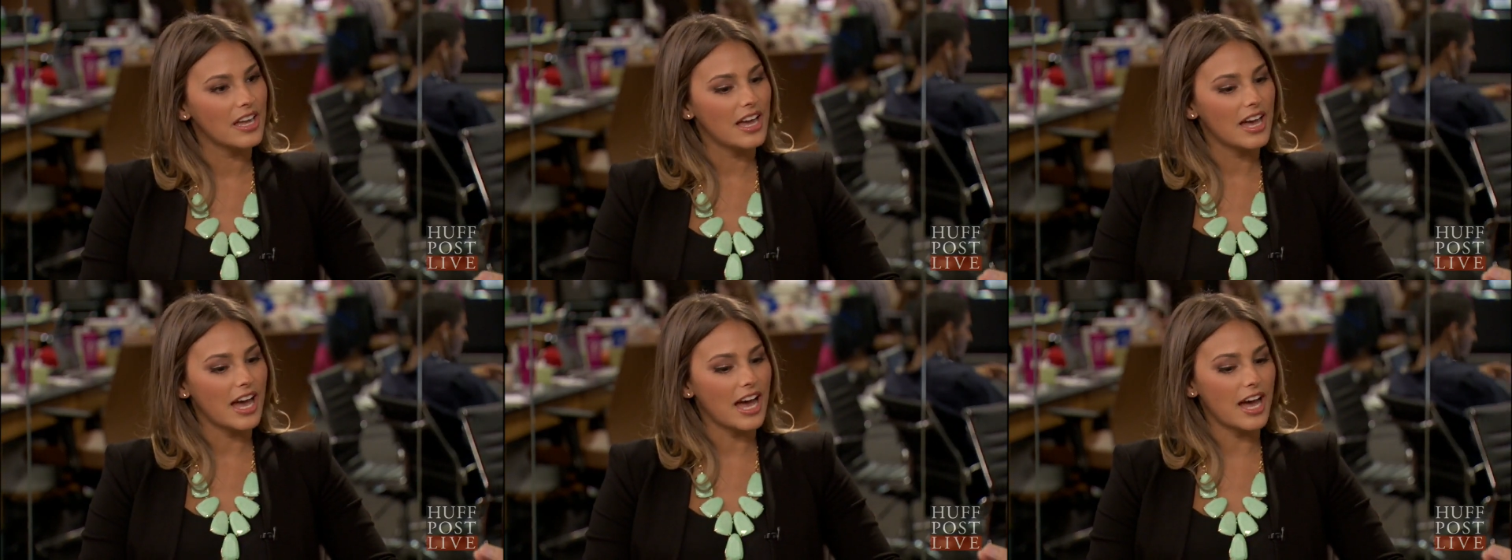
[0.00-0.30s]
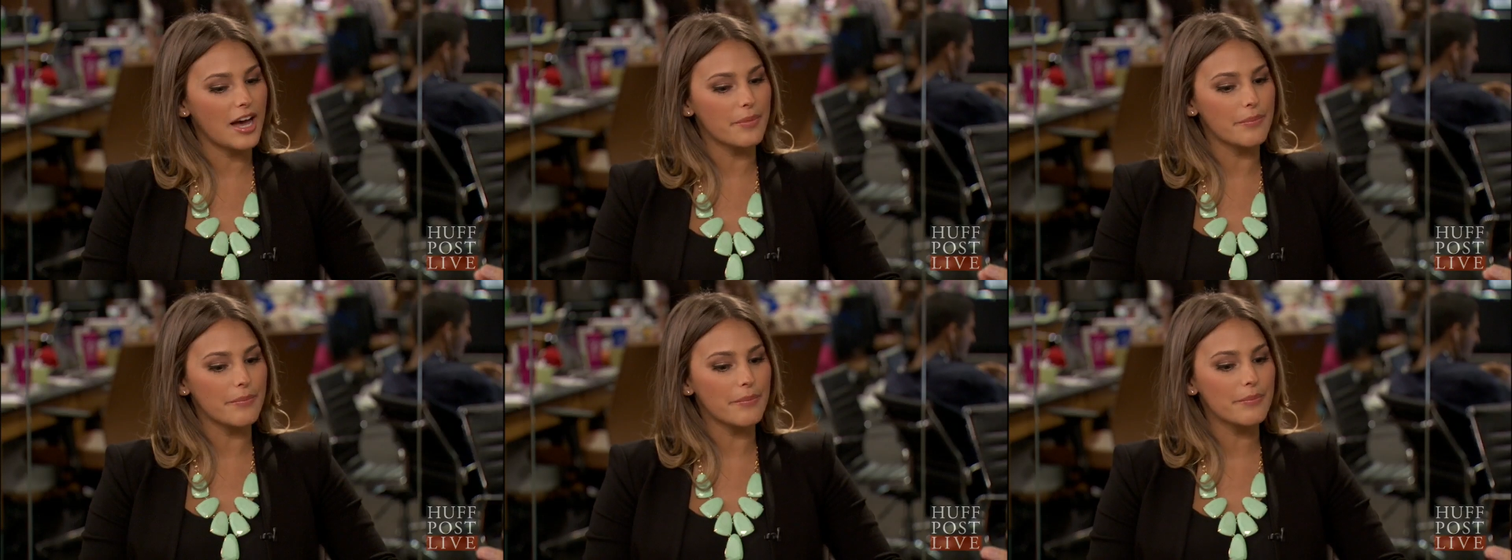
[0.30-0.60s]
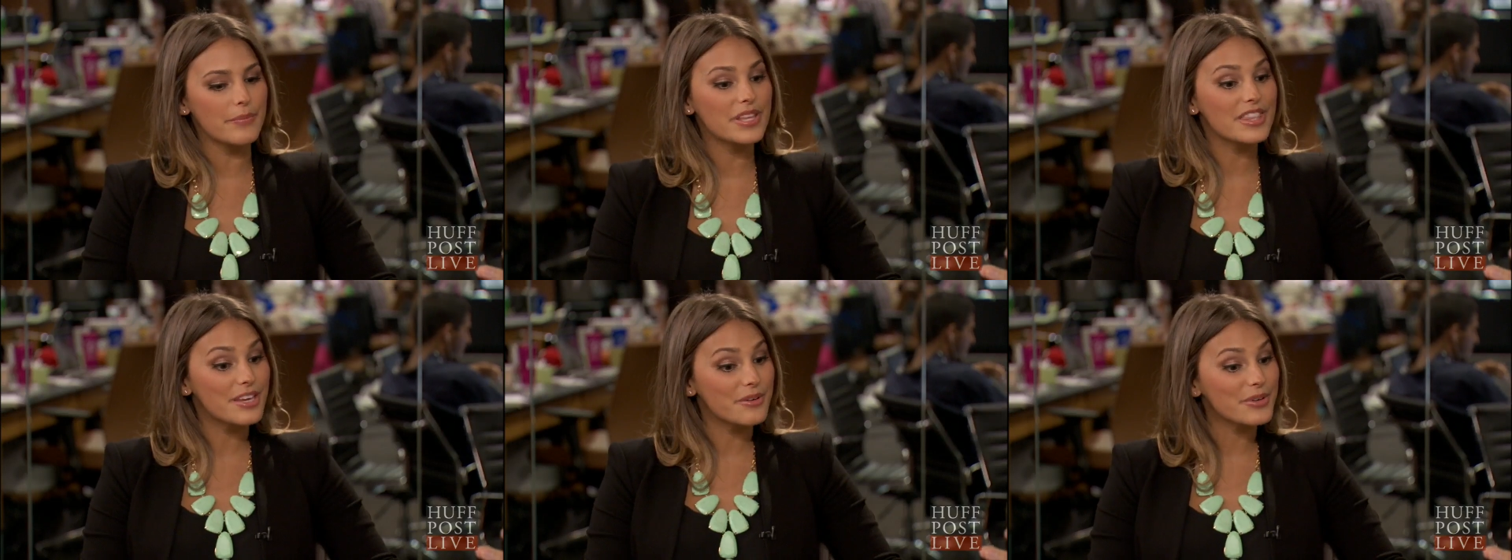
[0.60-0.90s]

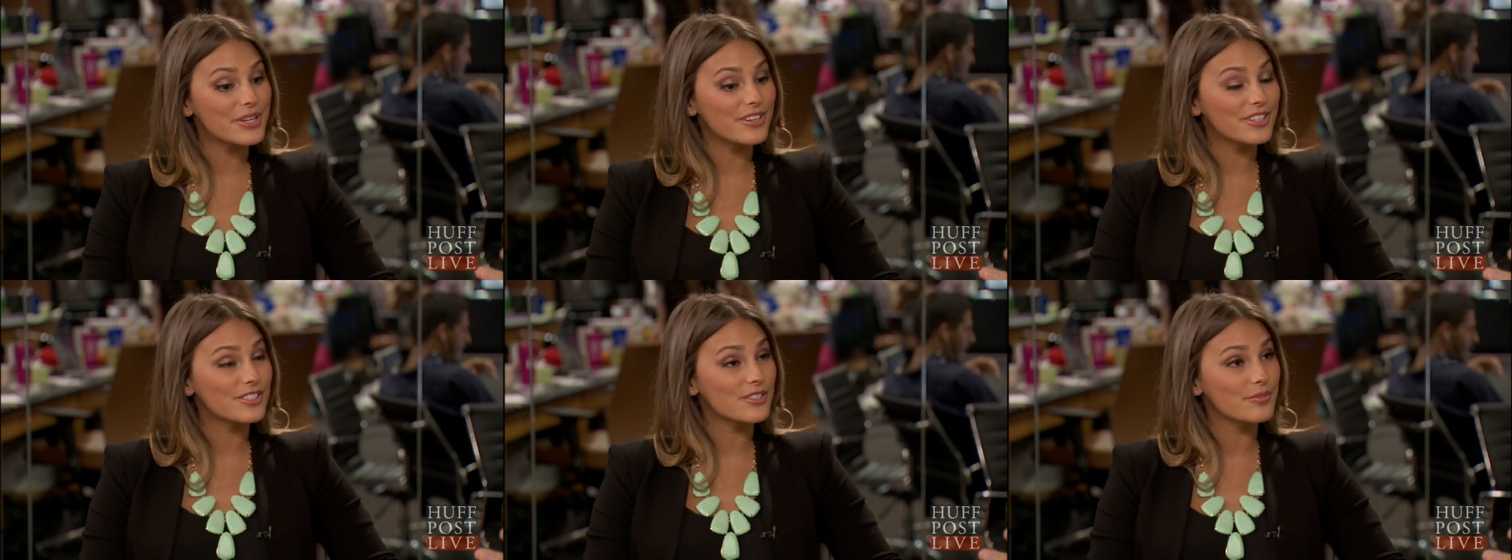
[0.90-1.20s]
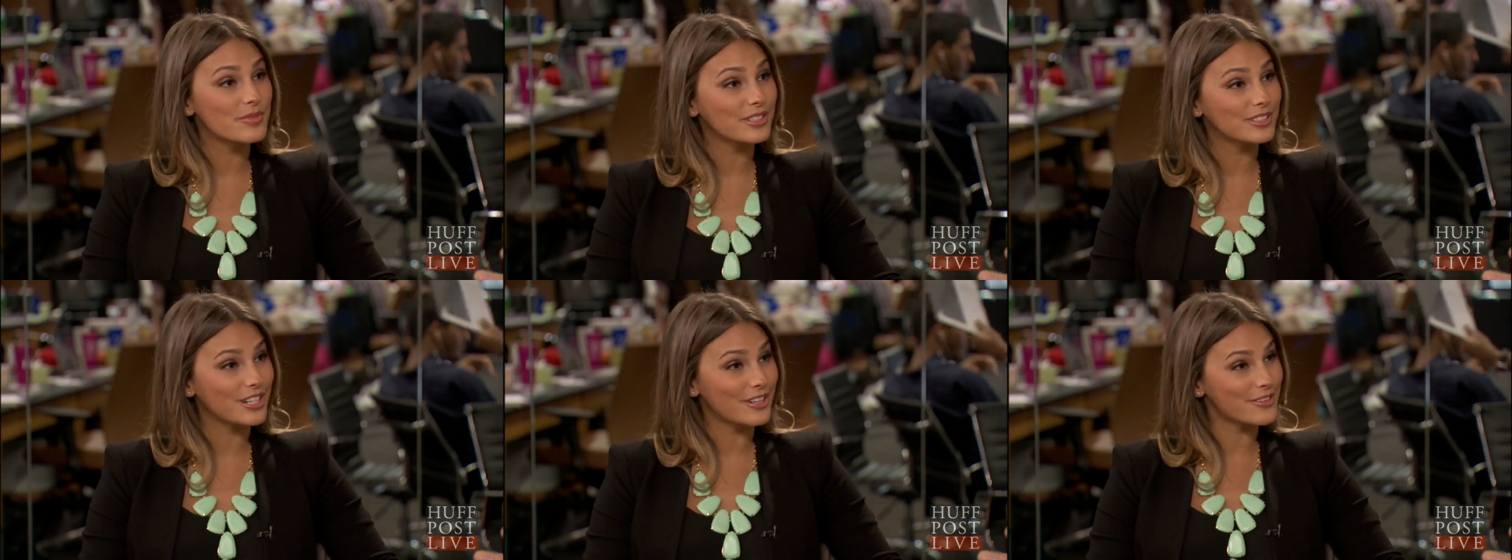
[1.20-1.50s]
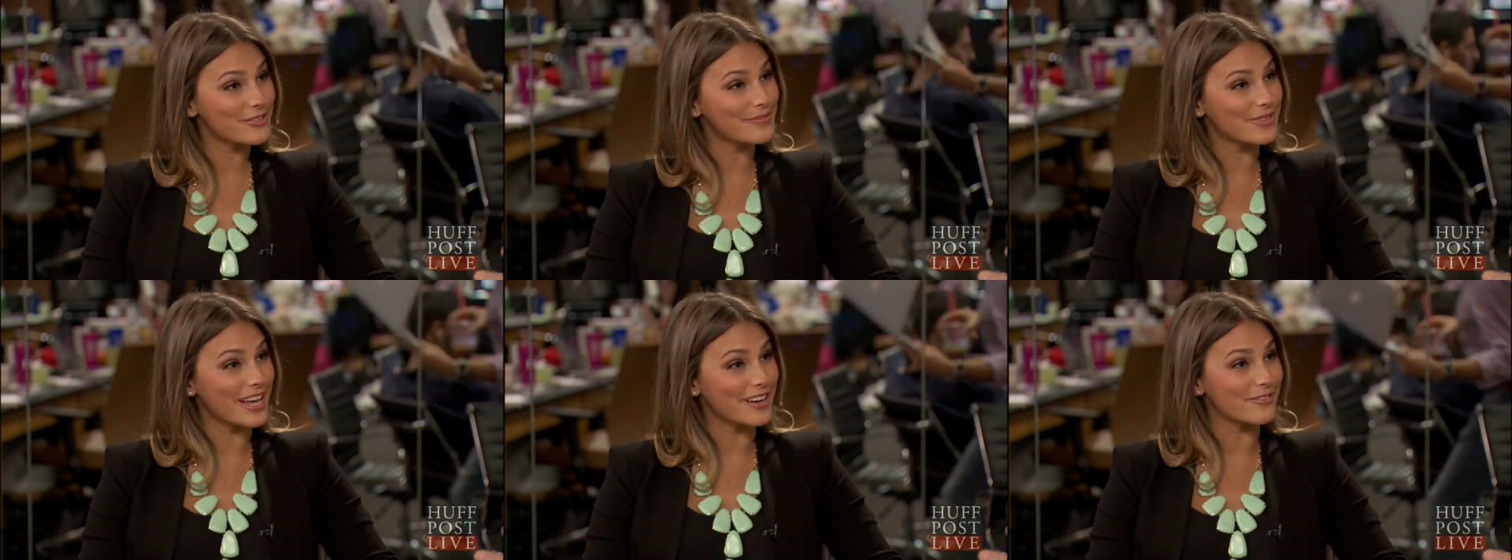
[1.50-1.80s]
But then we also build our
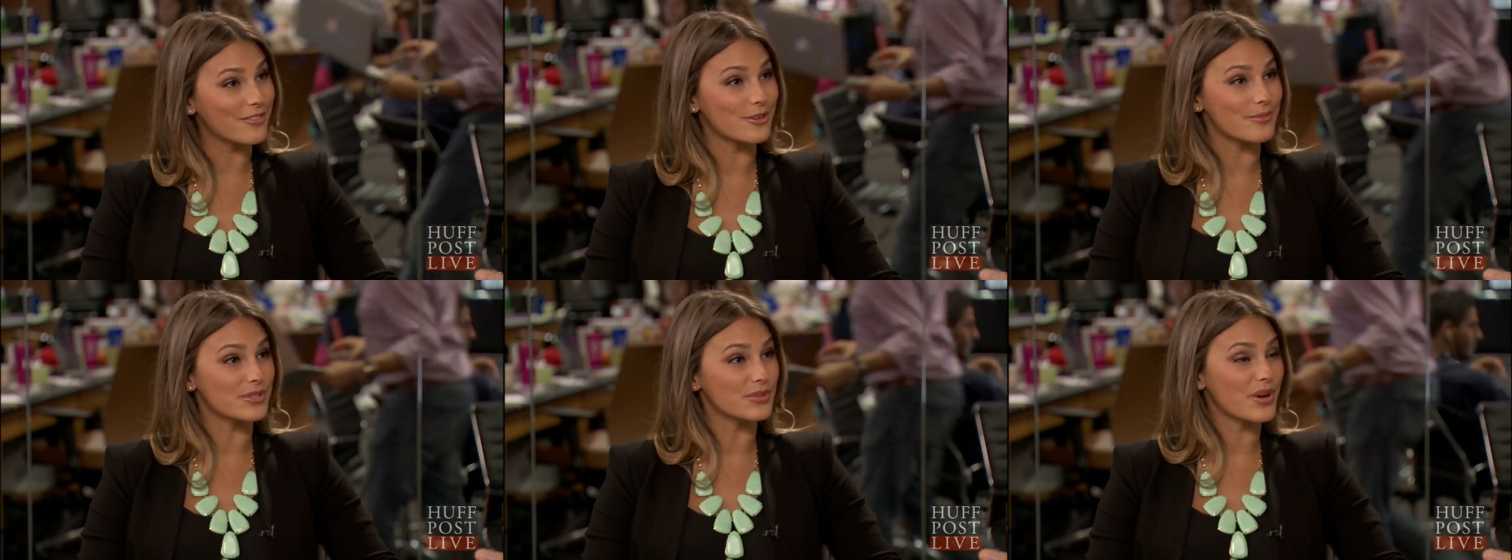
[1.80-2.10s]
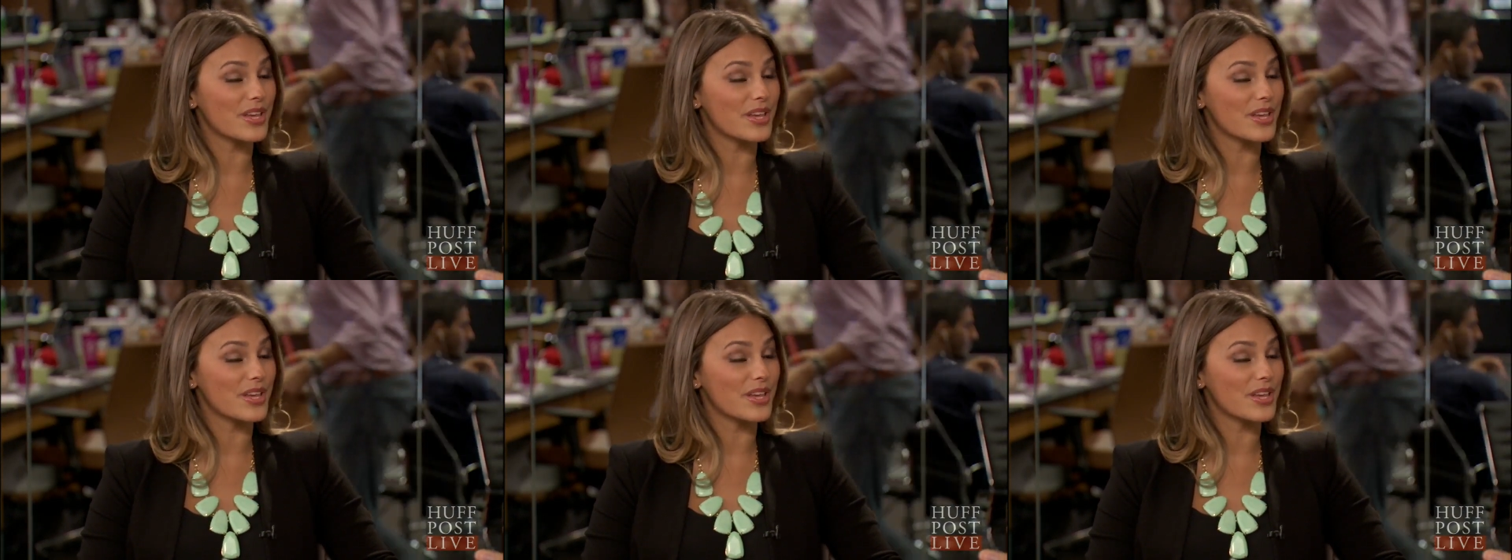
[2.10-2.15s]
own platforms,